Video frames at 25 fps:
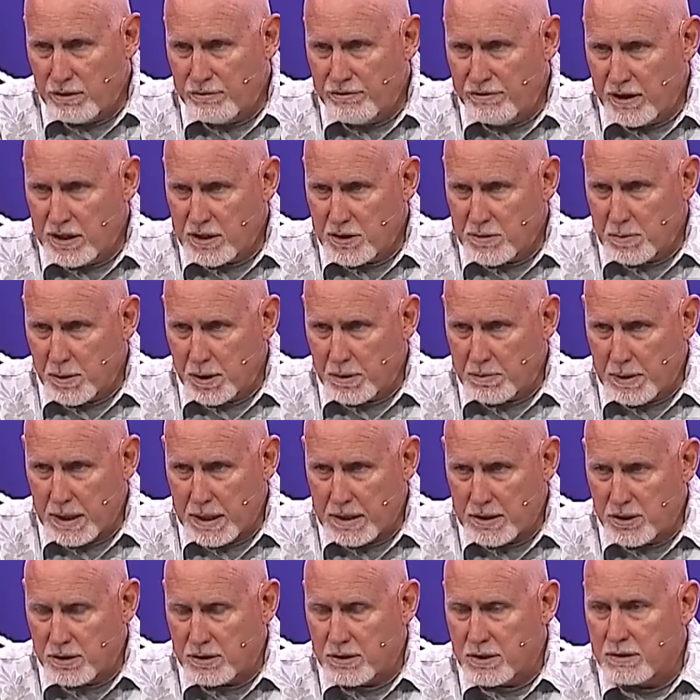your Facebook
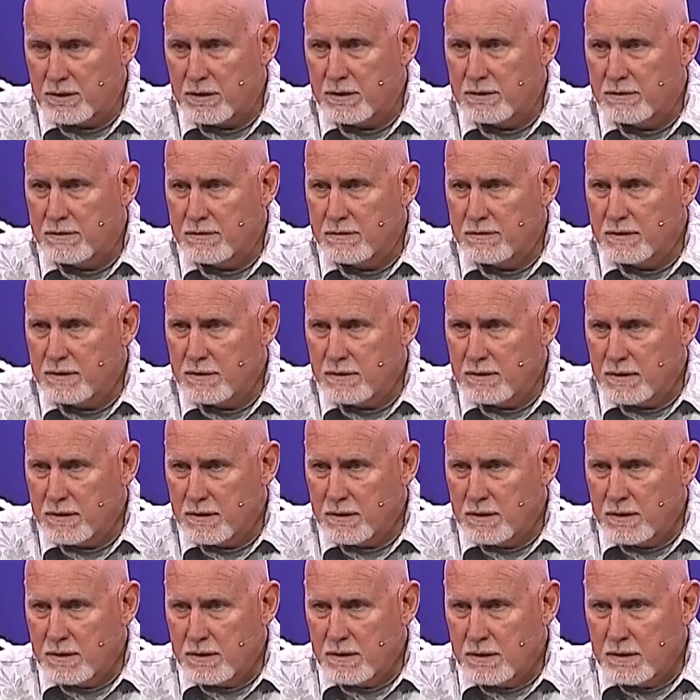pages,
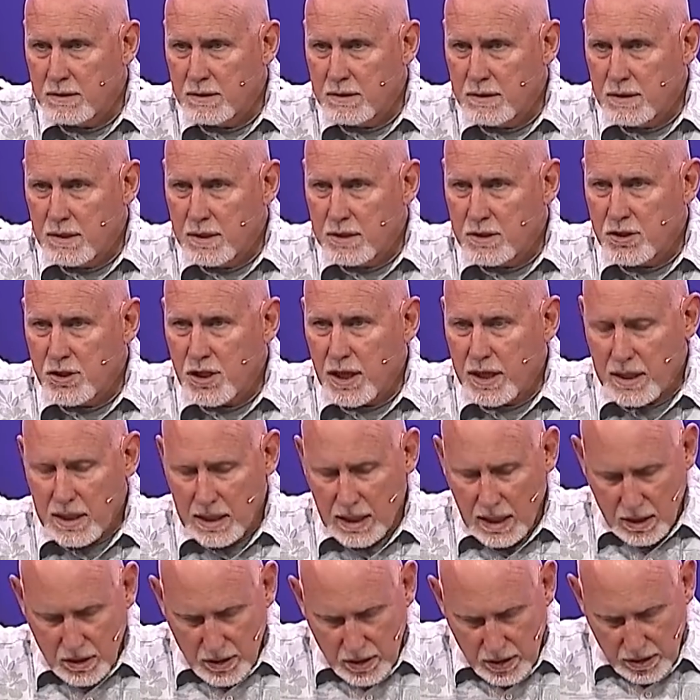checking
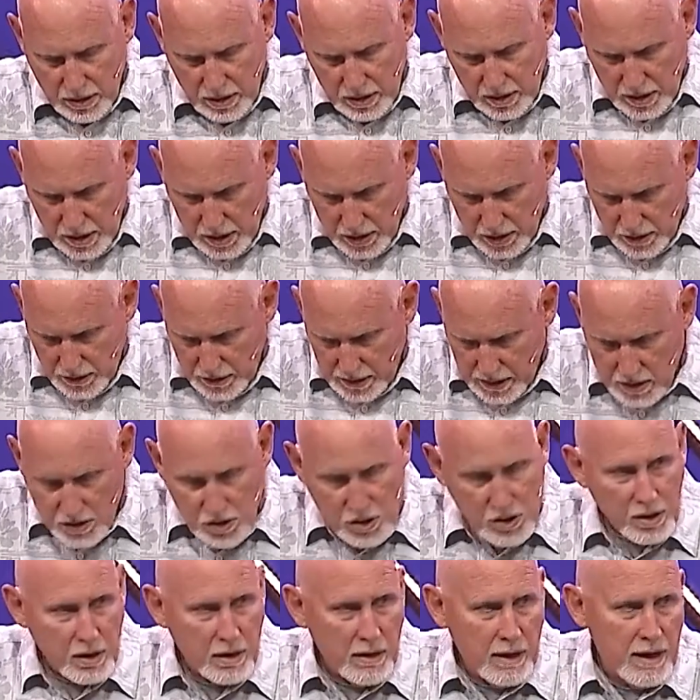out your
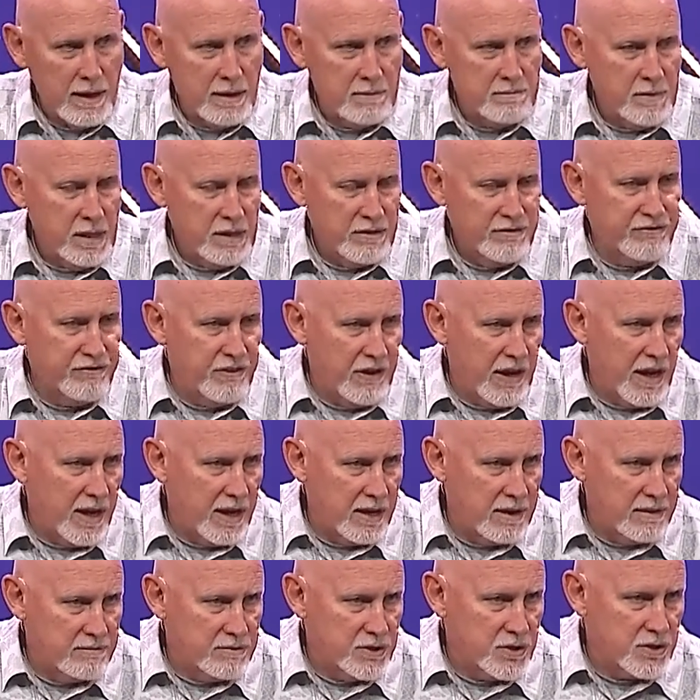Instagram
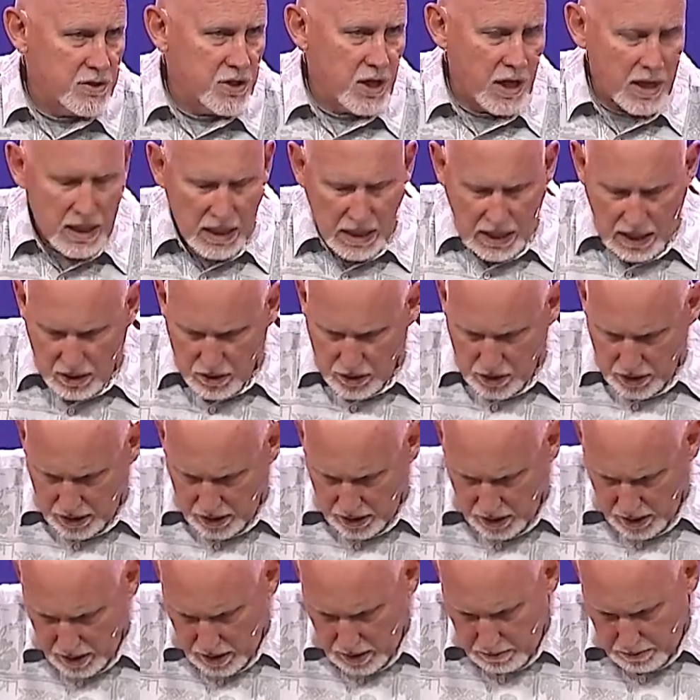faves, checking out
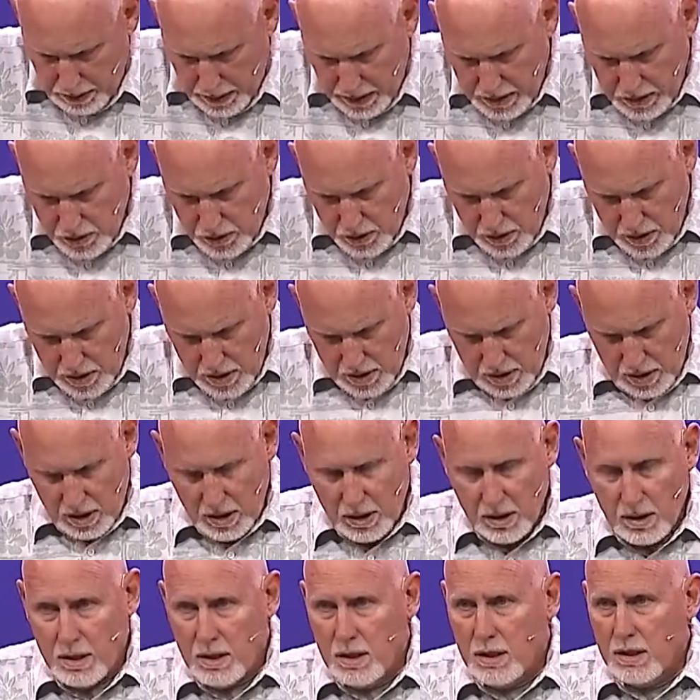your Pinterest
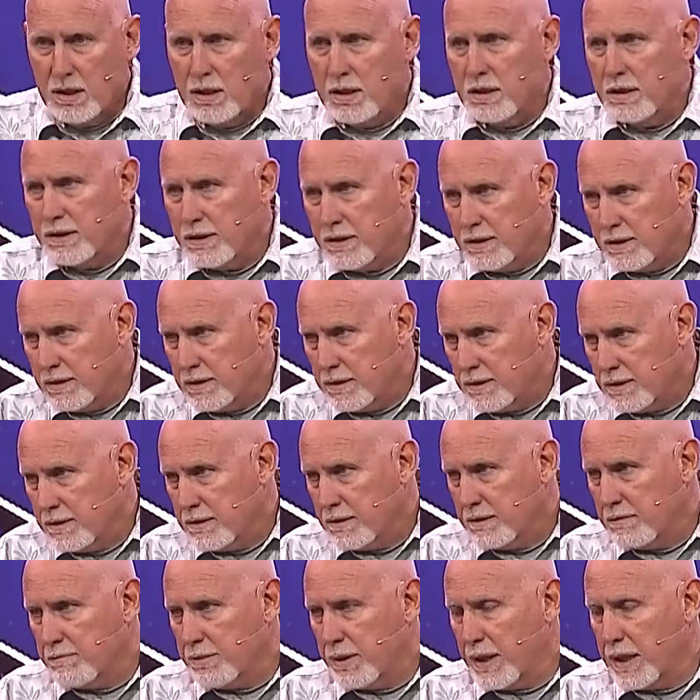
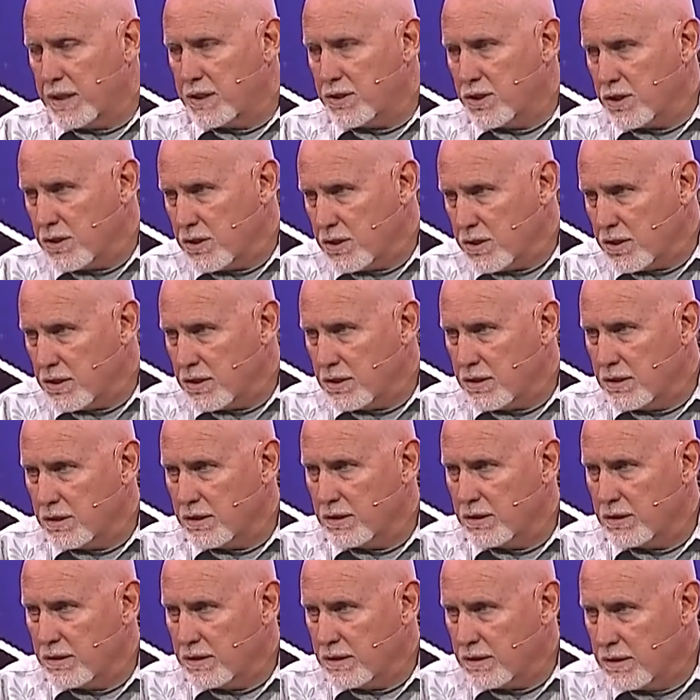pages,
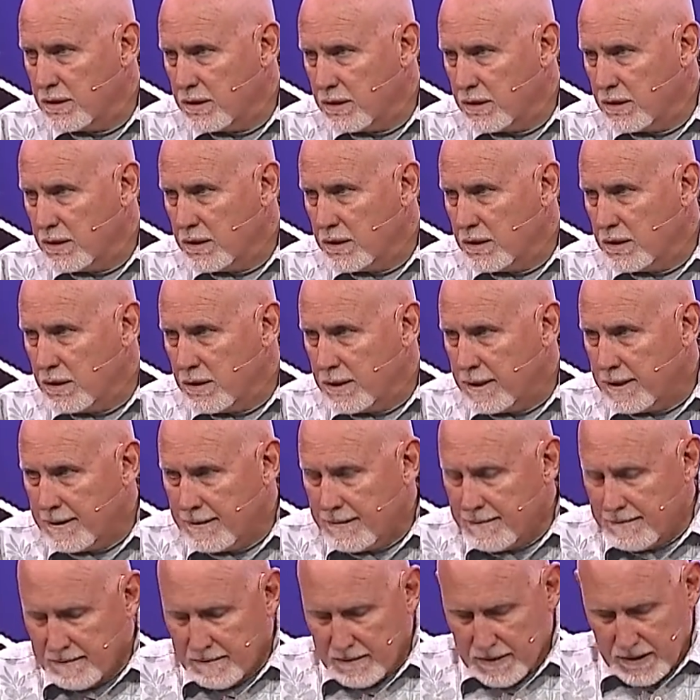
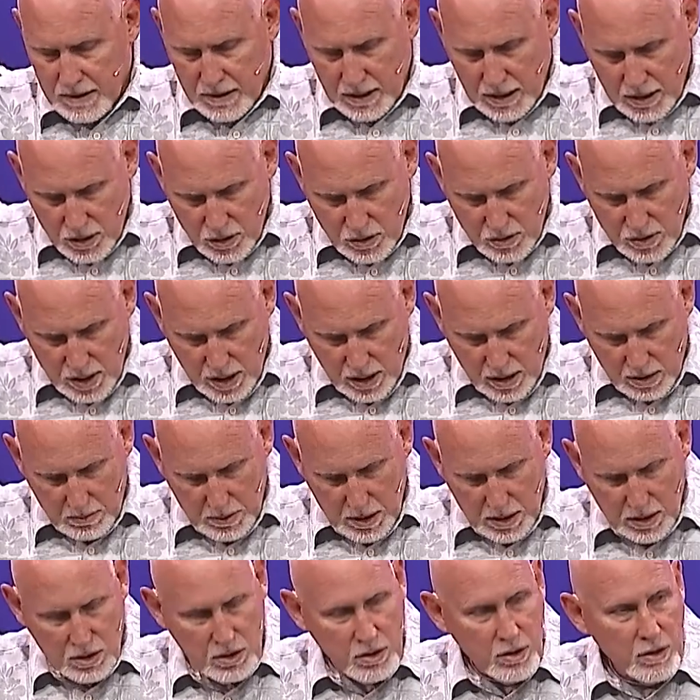and then you tell
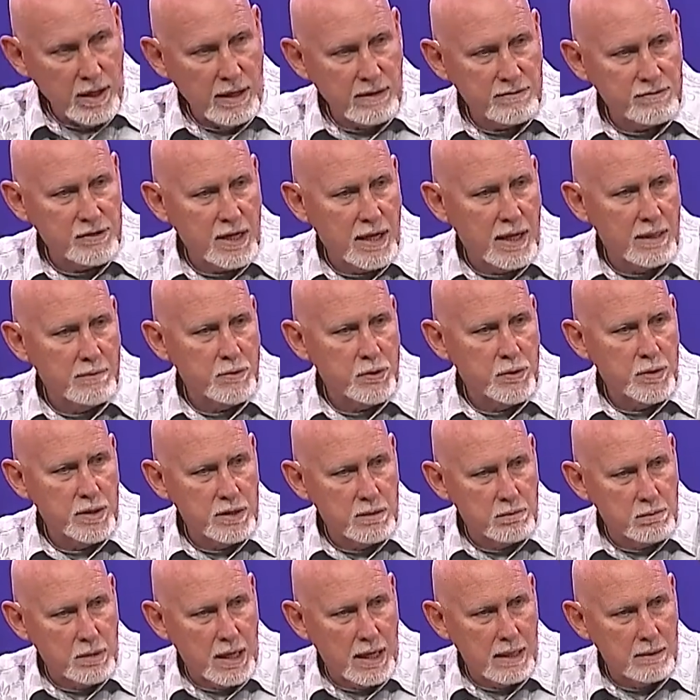me you don't have time to read
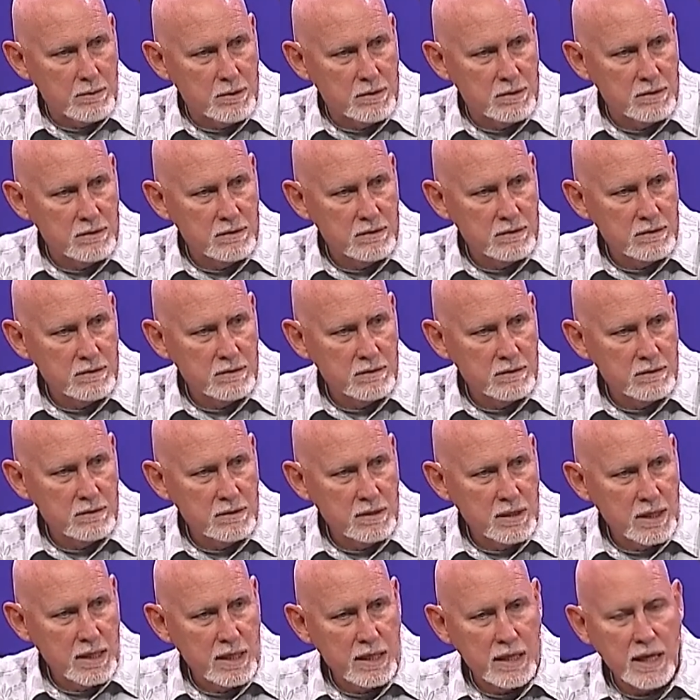the Bible.
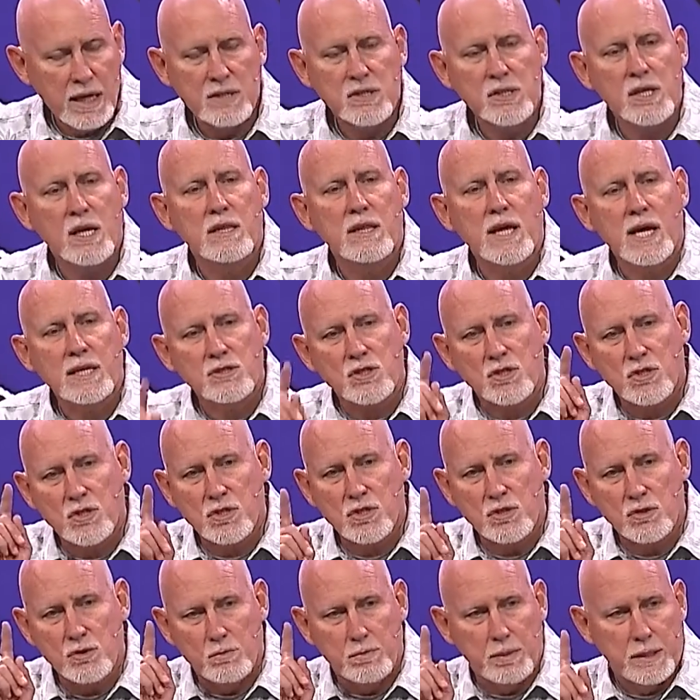And I say that's
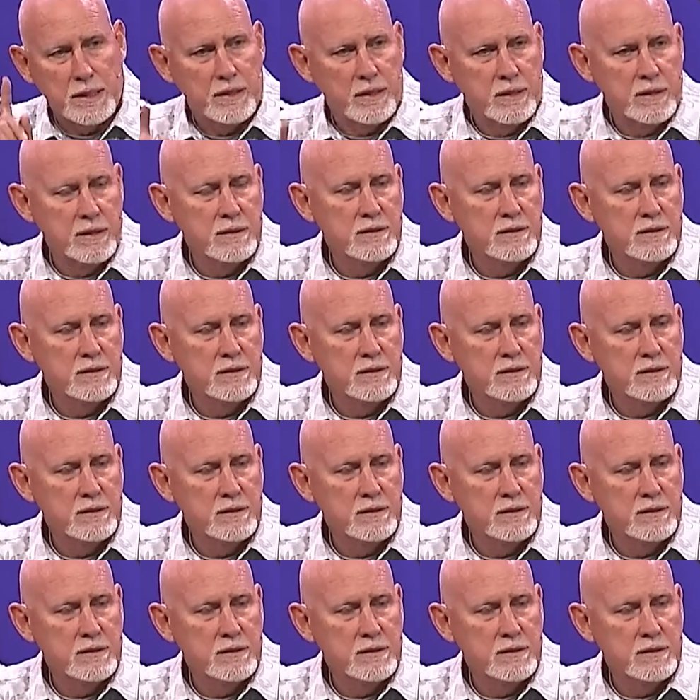stupid.